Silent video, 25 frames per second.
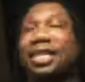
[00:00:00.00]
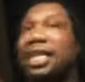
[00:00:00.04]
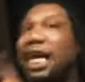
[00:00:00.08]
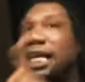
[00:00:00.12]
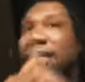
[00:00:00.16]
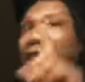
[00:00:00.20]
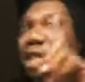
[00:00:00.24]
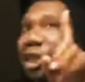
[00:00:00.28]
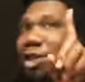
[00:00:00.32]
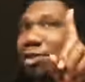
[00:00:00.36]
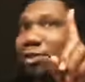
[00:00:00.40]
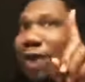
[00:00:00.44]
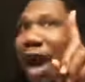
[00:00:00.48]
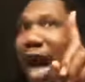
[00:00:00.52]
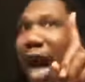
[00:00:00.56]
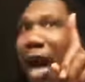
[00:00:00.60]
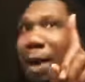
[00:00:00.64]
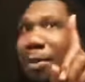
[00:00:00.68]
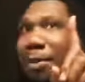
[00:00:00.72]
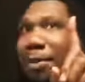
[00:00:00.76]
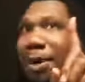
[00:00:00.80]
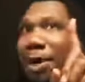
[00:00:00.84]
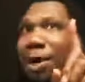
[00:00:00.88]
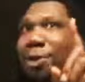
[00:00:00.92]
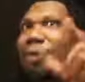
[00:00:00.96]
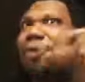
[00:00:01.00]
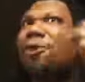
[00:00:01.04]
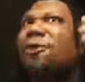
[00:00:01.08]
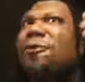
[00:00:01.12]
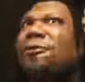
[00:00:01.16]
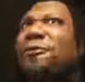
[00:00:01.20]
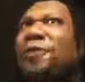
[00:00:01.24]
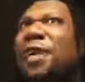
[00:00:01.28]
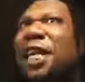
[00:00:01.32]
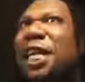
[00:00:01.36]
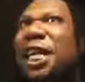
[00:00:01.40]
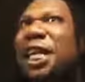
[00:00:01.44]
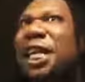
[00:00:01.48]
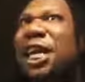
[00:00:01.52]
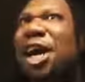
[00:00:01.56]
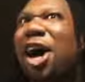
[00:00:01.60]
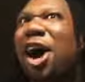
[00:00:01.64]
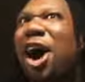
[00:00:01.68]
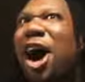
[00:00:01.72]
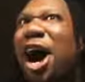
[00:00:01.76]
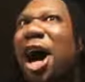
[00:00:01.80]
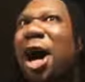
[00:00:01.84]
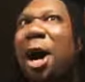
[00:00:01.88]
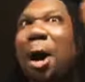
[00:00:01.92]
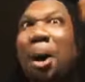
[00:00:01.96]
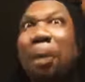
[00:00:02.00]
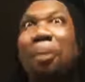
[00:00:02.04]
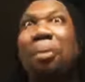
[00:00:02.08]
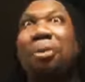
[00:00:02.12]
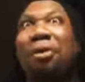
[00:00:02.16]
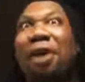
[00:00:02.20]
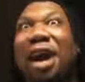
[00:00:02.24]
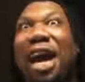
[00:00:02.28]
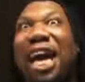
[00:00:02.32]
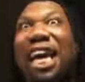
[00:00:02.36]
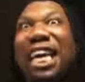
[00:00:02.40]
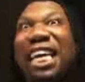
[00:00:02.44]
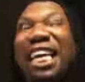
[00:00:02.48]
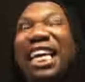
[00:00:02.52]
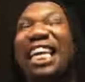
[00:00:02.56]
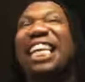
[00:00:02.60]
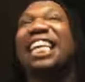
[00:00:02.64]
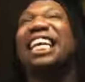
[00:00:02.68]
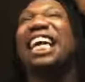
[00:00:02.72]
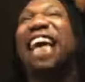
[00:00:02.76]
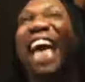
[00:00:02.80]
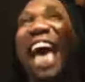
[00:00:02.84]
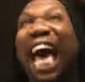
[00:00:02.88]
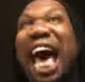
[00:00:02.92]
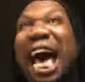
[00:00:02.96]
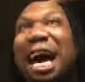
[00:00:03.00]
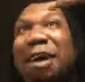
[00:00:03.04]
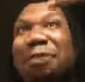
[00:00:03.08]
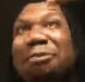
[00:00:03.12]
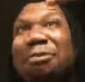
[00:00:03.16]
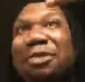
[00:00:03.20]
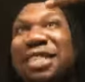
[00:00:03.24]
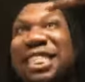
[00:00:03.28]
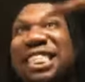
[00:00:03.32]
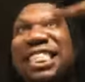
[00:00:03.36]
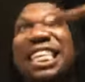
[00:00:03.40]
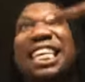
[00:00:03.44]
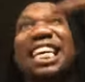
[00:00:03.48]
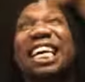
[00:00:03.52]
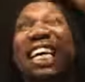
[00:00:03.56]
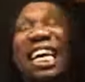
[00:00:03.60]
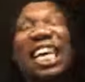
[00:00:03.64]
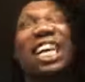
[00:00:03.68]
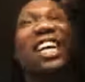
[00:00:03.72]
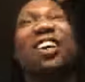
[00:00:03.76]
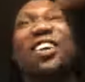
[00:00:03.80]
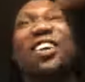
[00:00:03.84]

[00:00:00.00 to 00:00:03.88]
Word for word: Not just rap, graffiti art, breaking, MC,